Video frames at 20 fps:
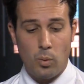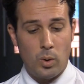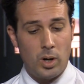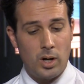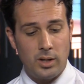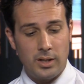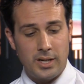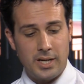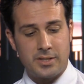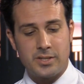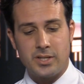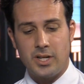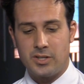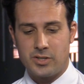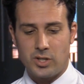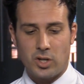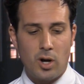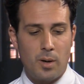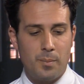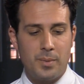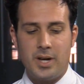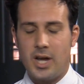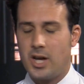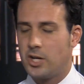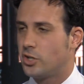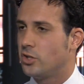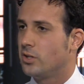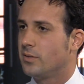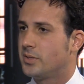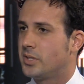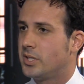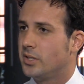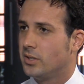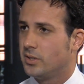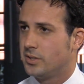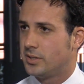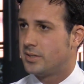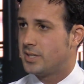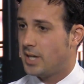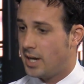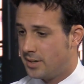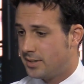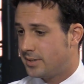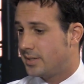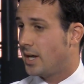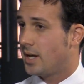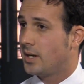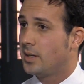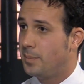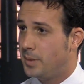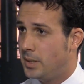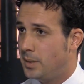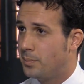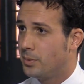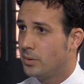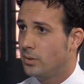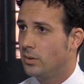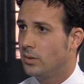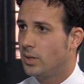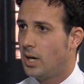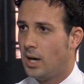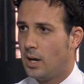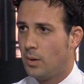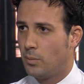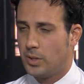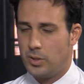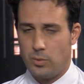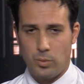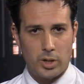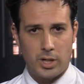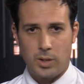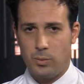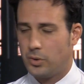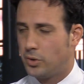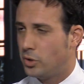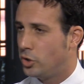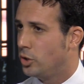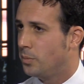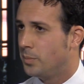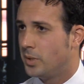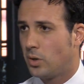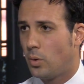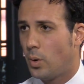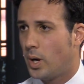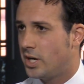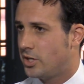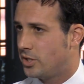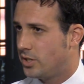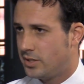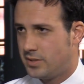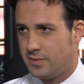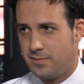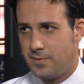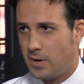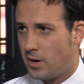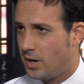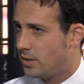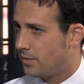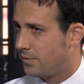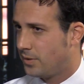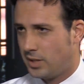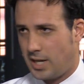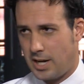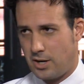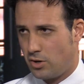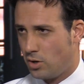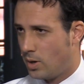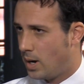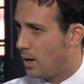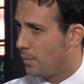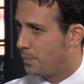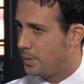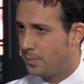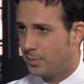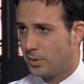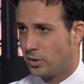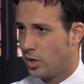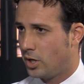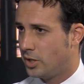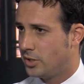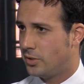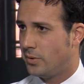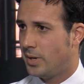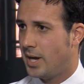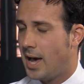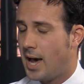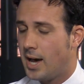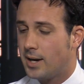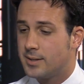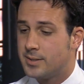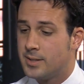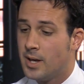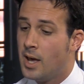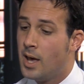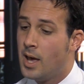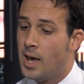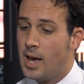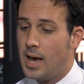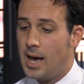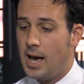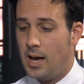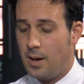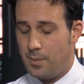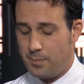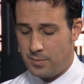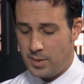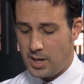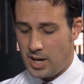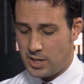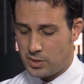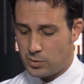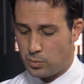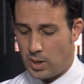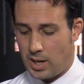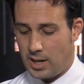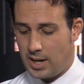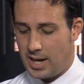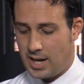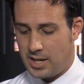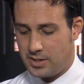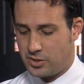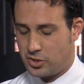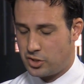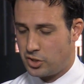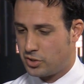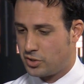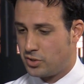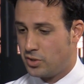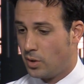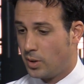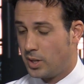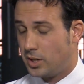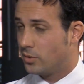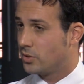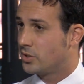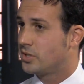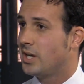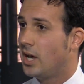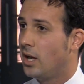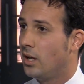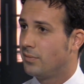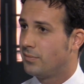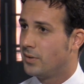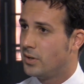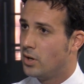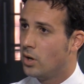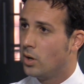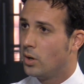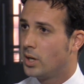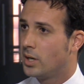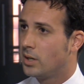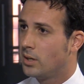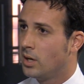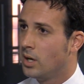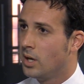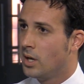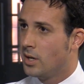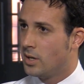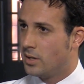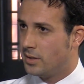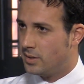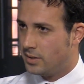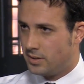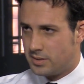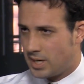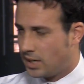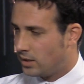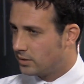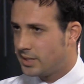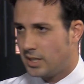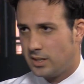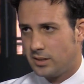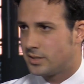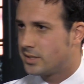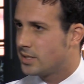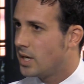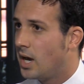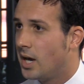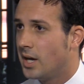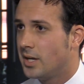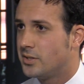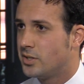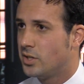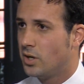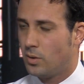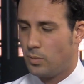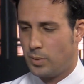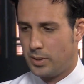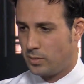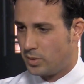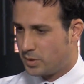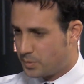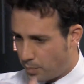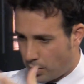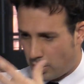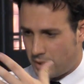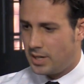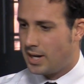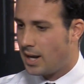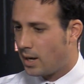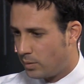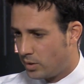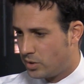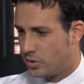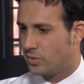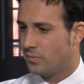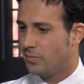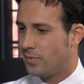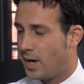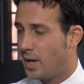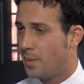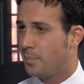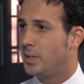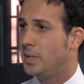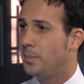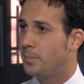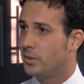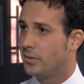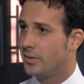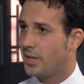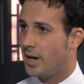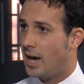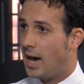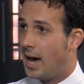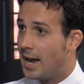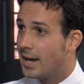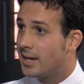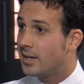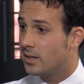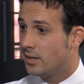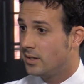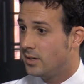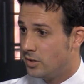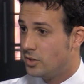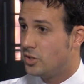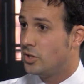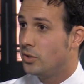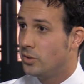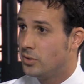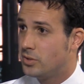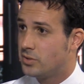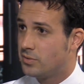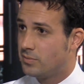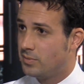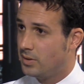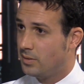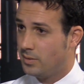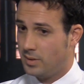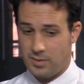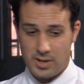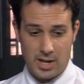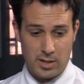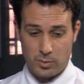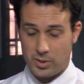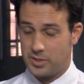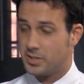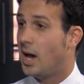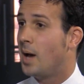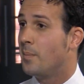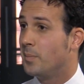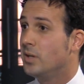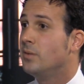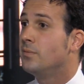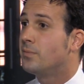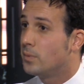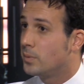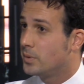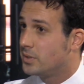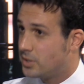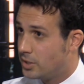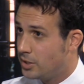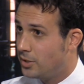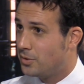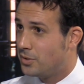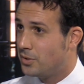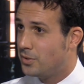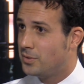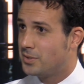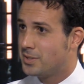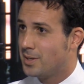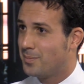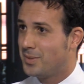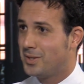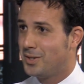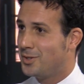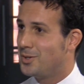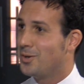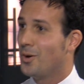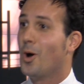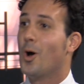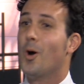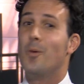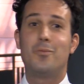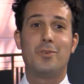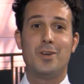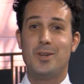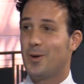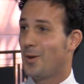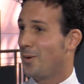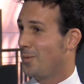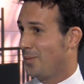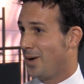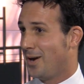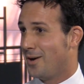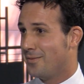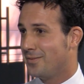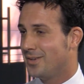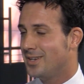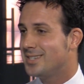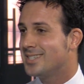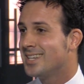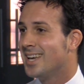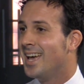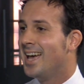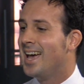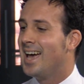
well, it's a combination of skills. It's understanding people. When you're working with the human equation, it's very difficult. I don't know how people are going to react, as well as just knowing yourself and knowing the telltale signs, whether it's body language via people that I can induce. In other words, I'm influencing you to do something and you're hopefully not aware of it.